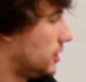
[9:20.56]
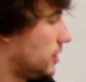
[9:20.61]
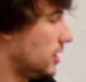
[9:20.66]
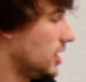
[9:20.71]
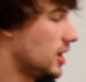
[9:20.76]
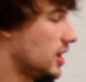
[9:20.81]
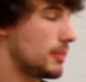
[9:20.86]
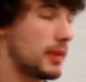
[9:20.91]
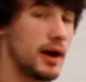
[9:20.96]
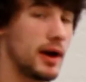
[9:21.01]

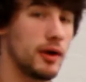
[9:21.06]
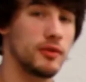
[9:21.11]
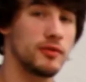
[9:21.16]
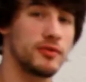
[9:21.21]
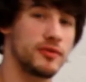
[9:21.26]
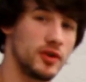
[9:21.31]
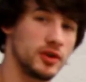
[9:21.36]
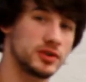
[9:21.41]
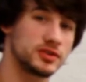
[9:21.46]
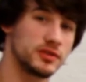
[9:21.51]
think about,
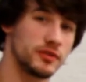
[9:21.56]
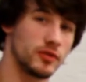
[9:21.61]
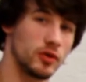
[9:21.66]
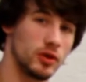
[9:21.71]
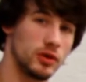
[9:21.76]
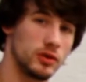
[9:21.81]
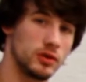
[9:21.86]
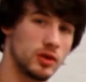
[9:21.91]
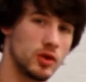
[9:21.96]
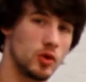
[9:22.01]
first of
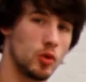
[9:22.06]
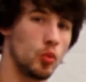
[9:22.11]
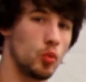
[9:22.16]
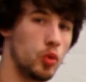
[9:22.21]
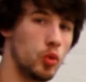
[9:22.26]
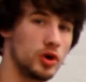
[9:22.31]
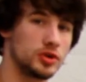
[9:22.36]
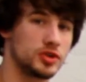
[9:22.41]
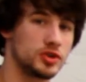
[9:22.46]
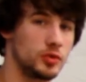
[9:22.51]
all,
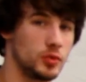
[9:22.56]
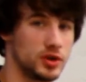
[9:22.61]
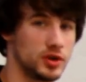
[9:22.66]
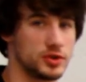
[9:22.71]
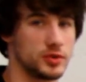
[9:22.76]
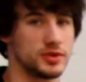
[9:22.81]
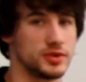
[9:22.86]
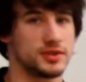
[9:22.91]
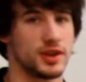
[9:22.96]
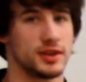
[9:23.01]
what you want
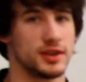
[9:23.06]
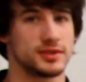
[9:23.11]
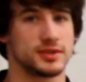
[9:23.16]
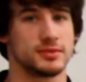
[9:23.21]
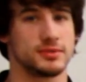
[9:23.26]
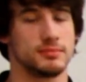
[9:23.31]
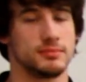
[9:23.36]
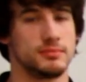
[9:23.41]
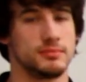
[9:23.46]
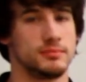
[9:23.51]
to
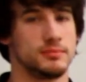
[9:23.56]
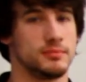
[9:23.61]
assess.